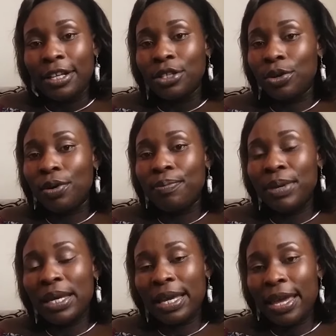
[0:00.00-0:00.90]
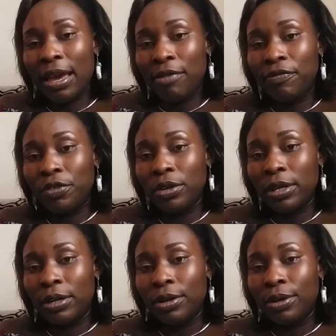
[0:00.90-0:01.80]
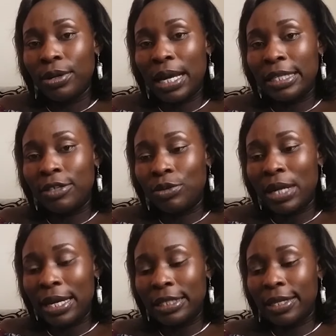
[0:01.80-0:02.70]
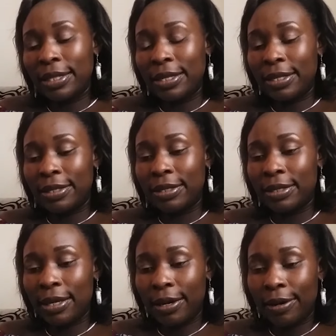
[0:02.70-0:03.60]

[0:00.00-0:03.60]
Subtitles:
So be careful as you nurture this